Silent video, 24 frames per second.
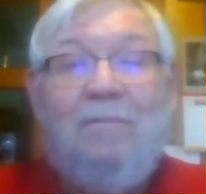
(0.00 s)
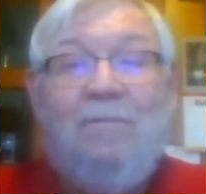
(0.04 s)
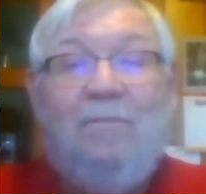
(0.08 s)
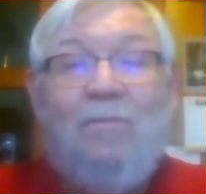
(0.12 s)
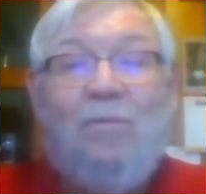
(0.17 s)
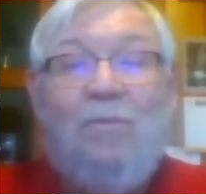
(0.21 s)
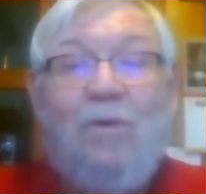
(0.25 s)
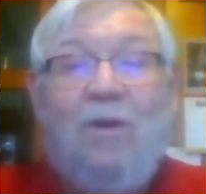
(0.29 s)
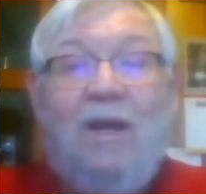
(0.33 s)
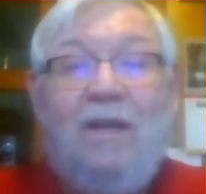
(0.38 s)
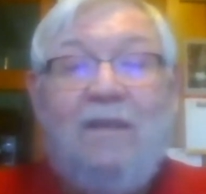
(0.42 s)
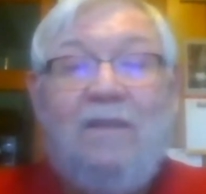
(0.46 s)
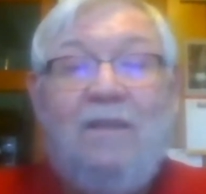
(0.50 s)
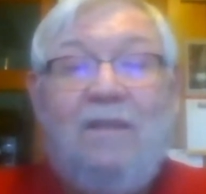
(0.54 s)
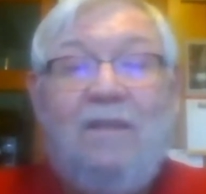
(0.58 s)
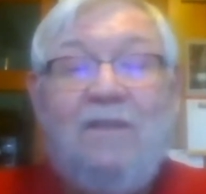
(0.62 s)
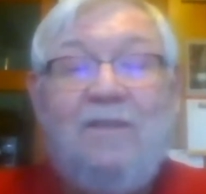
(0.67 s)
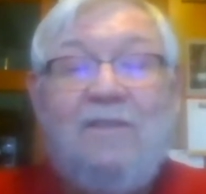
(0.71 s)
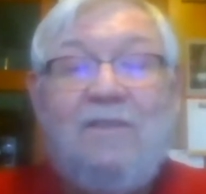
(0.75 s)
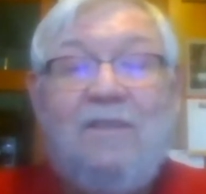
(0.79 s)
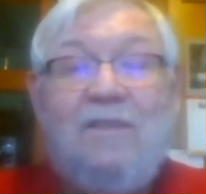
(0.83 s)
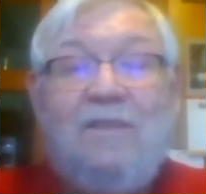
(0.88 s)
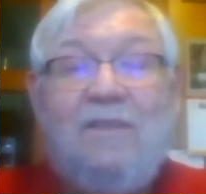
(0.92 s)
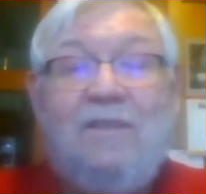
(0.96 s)
more
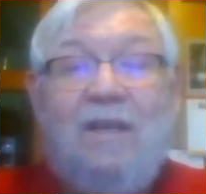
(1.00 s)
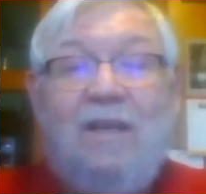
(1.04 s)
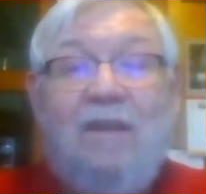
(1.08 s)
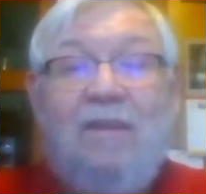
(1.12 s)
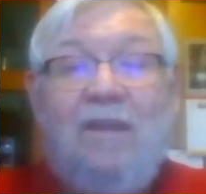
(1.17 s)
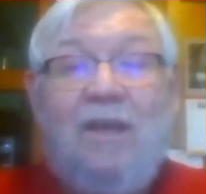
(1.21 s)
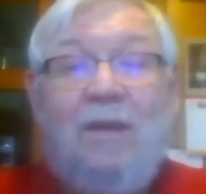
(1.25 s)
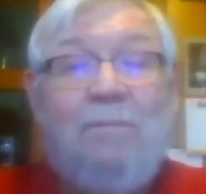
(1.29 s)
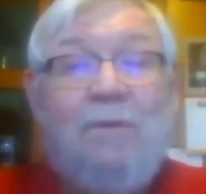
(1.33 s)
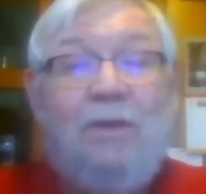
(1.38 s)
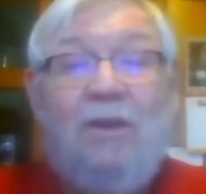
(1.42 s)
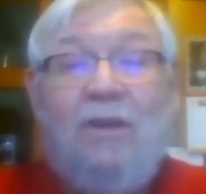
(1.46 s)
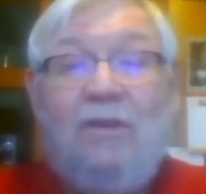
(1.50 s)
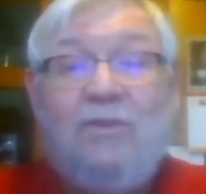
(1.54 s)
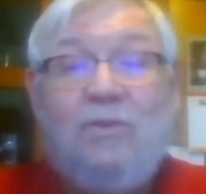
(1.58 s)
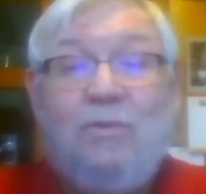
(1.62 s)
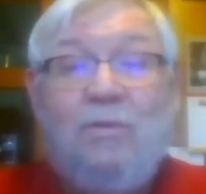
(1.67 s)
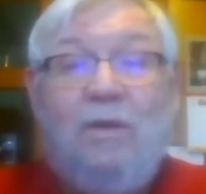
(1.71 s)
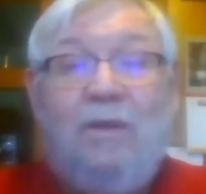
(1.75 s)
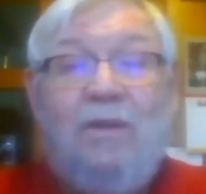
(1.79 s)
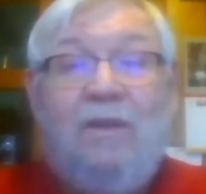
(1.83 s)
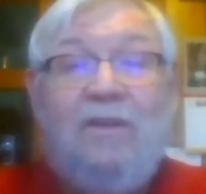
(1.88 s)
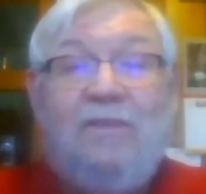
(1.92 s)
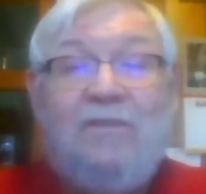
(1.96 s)
ideas out of that. But
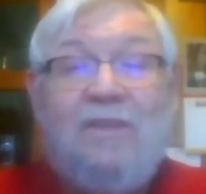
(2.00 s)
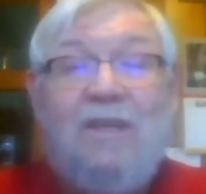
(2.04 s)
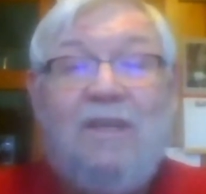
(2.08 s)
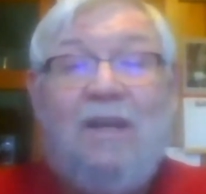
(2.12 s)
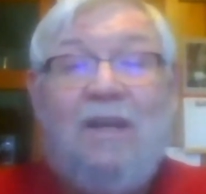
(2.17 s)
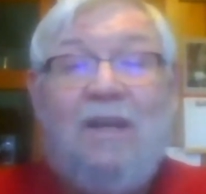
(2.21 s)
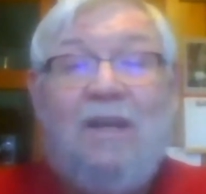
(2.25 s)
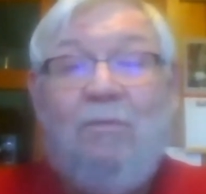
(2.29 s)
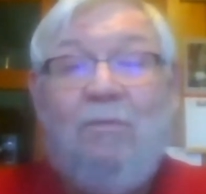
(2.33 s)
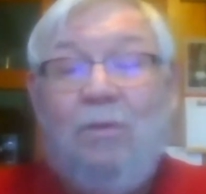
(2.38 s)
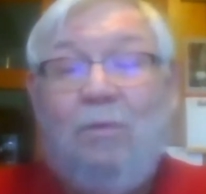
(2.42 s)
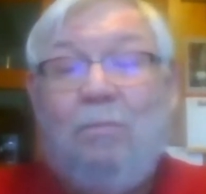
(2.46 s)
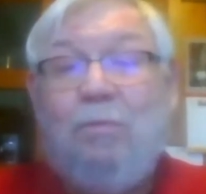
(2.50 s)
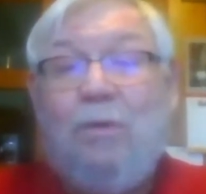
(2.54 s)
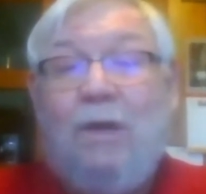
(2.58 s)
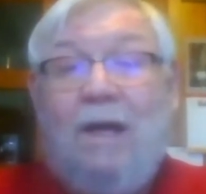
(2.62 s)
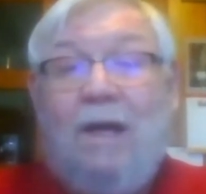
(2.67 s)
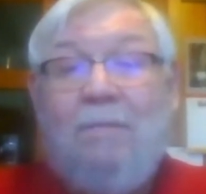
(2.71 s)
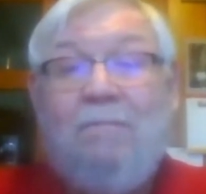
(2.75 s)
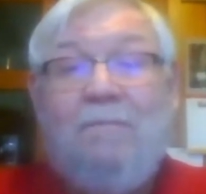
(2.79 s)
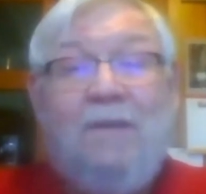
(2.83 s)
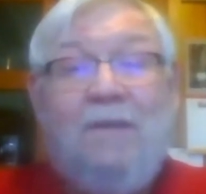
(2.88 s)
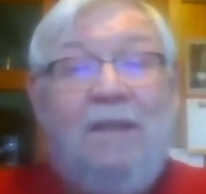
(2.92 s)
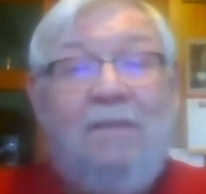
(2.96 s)
Australia's got a real
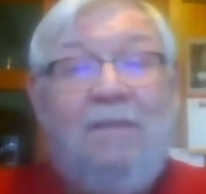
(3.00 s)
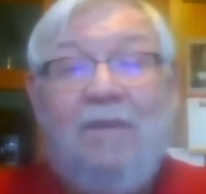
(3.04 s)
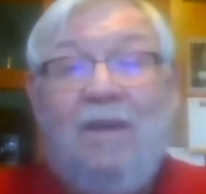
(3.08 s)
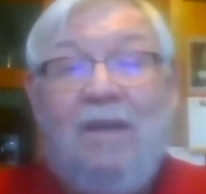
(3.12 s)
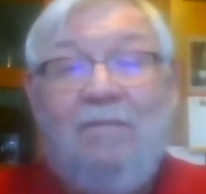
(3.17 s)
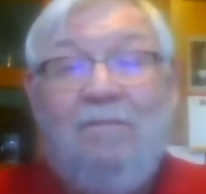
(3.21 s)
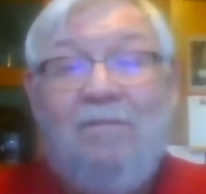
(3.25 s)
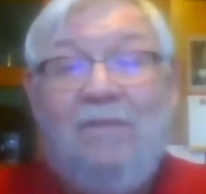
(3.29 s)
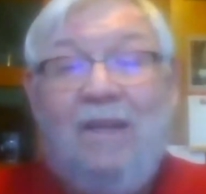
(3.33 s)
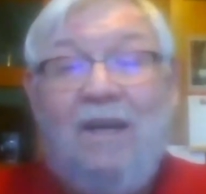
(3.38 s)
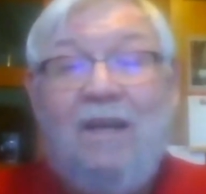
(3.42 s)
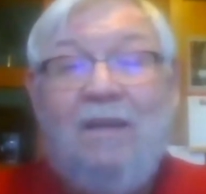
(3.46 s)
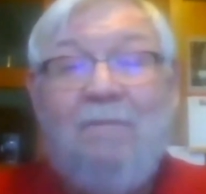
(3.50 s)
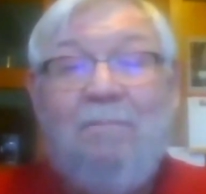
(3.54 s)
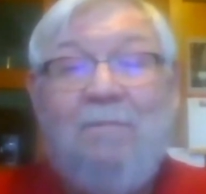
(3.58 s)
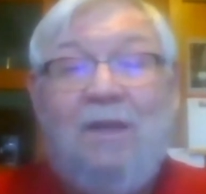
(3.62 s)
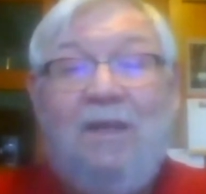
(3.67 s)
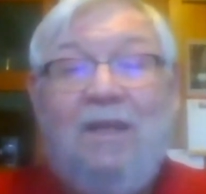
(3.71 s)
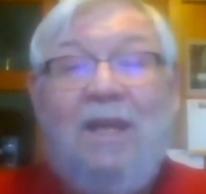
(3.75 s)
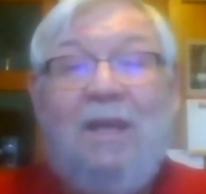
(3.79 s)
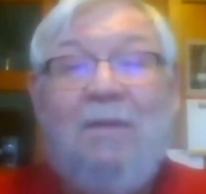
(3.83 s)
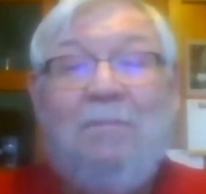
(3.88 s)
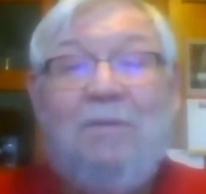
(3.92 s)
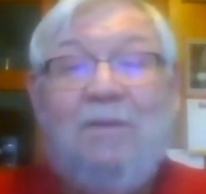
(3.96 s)
problem. They have not
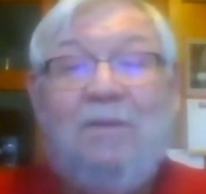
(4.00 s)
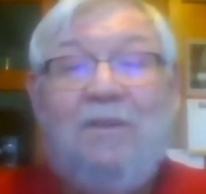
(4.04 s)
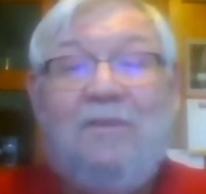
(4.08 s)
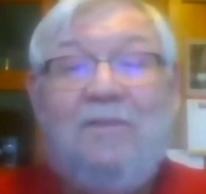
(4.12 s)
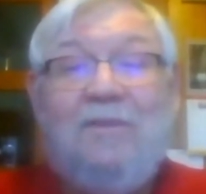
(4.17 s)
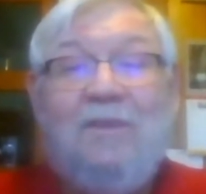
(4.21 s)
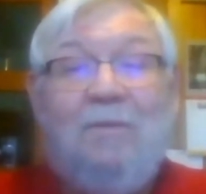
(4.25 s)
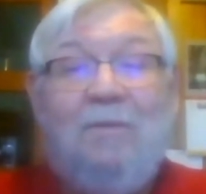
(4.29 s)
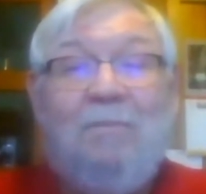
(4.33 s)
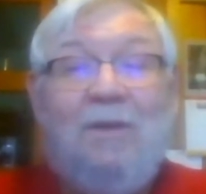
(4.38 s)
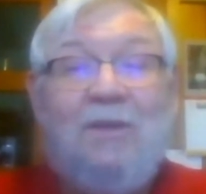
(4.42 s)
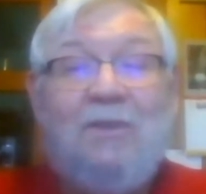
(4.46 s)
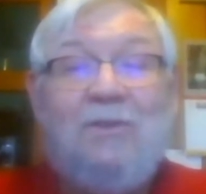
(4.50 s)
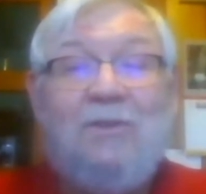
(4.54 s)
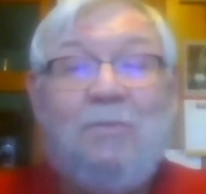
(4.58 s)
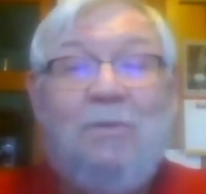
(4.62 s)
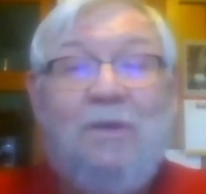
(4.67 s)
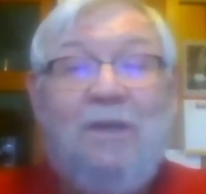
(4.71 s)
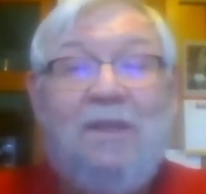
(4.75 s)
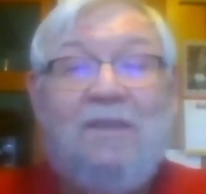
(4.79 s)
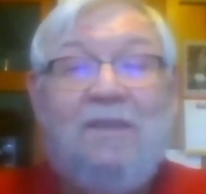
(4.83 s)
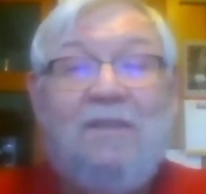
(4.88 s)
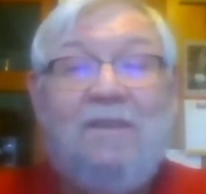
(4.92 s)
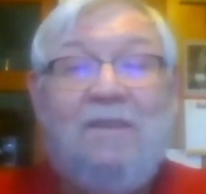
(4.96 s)
been able to sell much
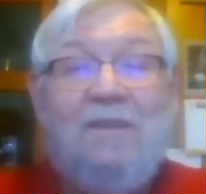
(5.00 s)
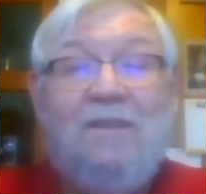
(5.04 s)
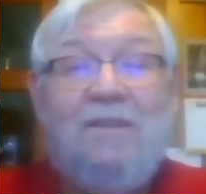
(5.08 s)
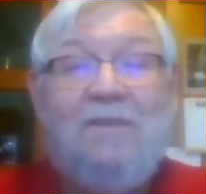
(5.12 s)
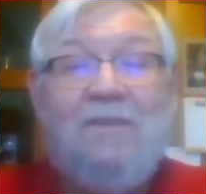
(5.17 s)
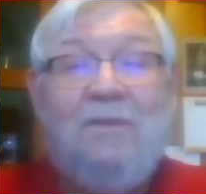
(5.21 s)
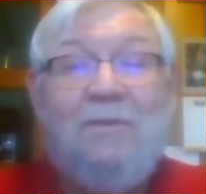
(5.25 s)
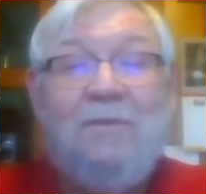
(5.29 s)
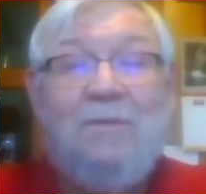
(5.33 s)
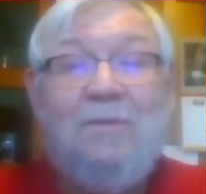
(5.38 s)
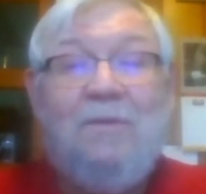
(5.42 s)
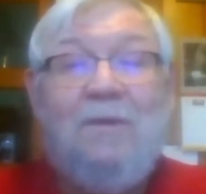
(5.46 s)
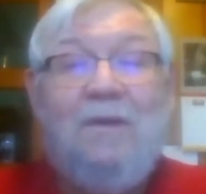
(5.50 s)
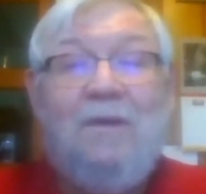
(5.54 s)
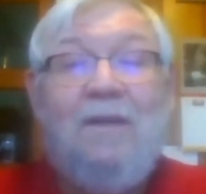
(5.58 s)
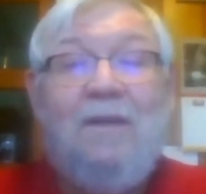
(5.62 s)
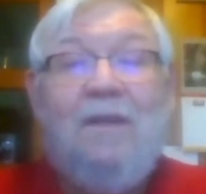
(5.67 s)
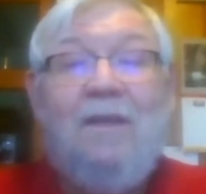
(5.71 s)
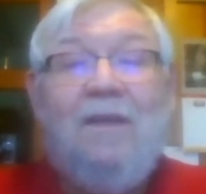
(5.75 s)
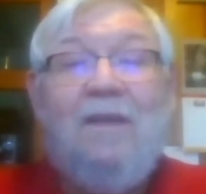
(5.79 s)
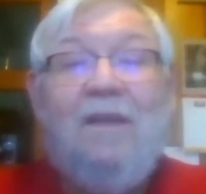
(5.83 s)
wheat to,